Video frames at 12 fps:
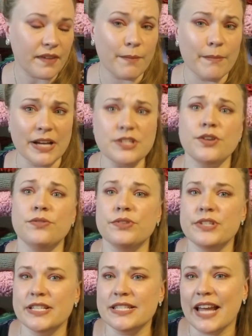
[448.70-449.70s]
My
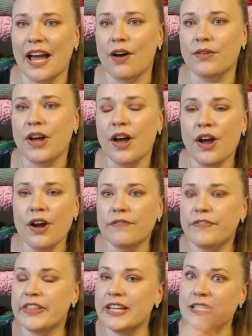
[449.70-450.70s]
total discount
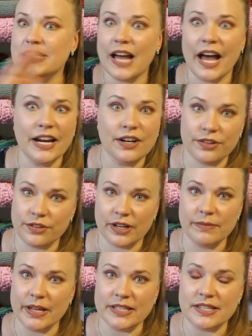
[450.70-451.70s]
for the entire
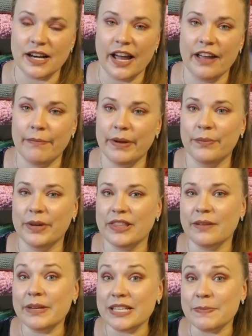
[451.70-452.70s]
3 months that I have been with
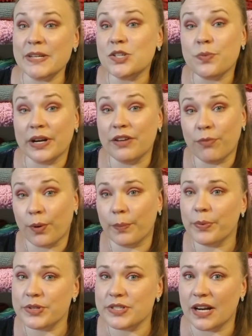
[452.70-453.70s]
them has been
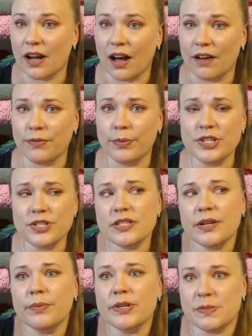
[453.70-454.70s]
24% off, which is
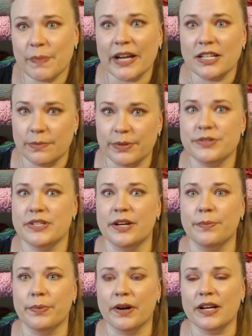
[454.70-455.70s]
a respectable
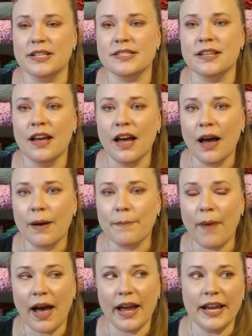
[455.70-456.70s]
sale price.
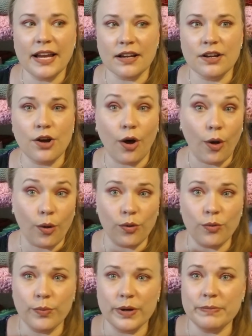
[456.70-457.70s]
My
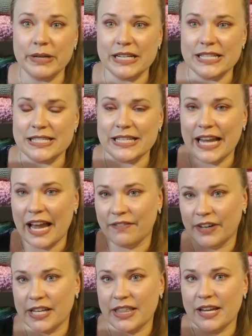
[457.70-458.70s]
goal would be to see
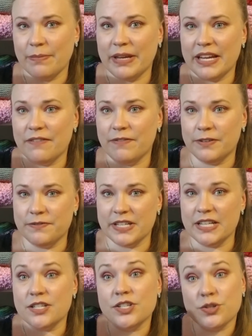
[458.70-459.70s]
everything being
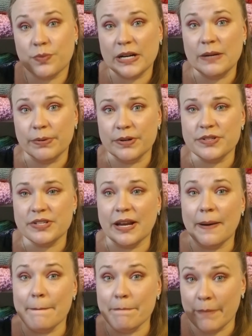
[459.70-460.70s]
15 to
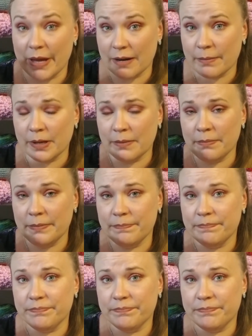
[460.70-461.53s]
20% minimum,